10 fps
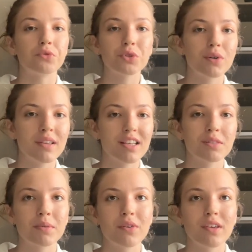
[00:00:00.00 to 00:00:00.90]
tutoring
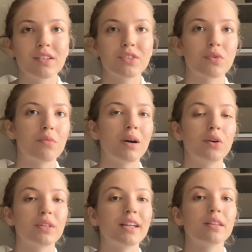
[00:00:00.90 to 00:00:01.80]
experience or
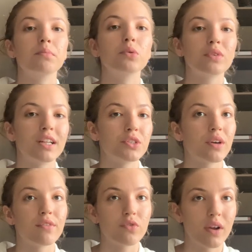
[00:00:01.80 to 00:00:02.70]
about any book that you
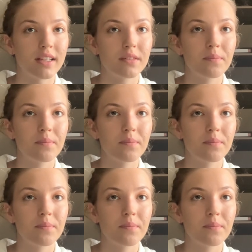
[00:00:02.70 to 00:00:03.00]
have read.